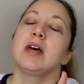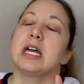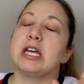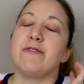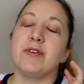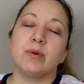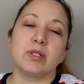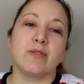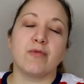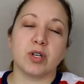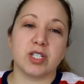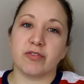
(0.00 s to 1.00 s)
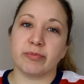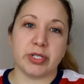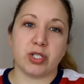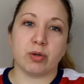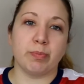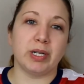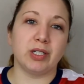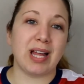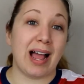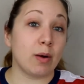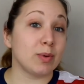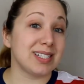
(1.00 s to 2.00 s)
If it was the voice of Mr.
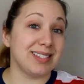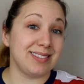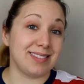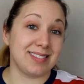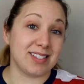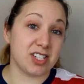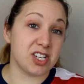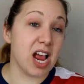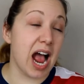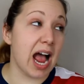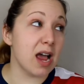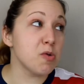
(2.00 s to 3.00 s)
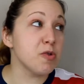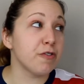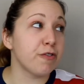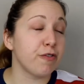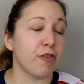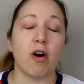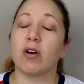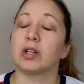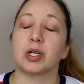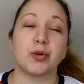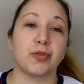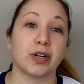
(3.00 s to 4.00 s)
Belt, I would fall
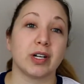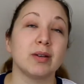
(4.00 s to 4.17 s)
over.